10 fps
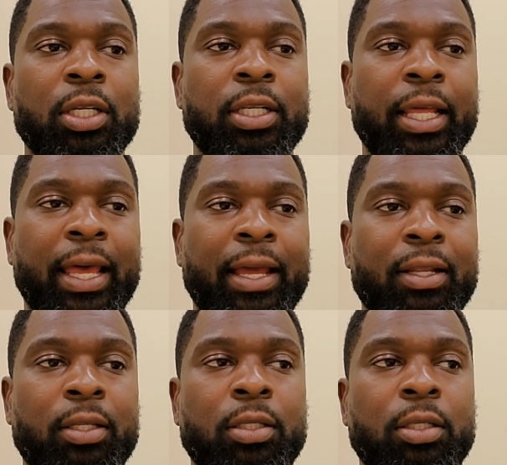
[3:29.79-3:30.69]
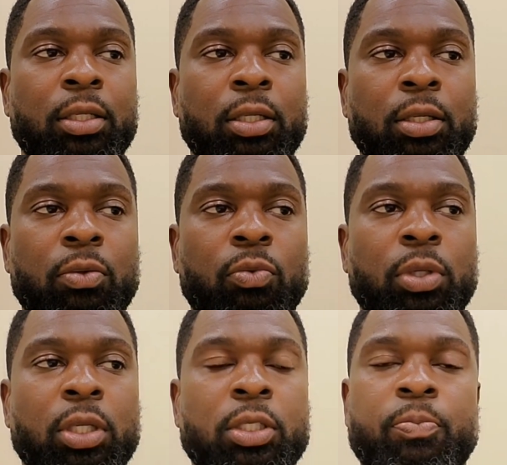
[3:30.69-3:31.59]
that
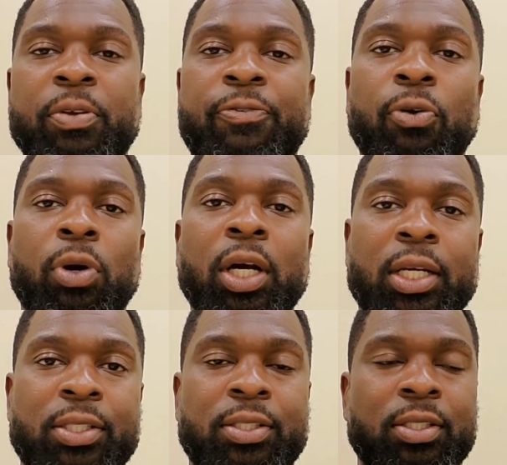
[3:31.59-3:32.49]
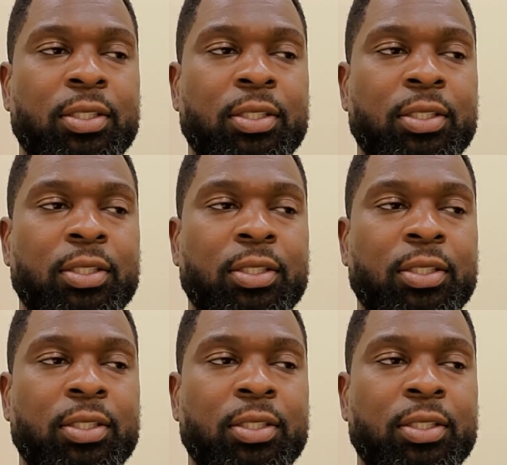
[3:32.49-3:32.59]
was before us.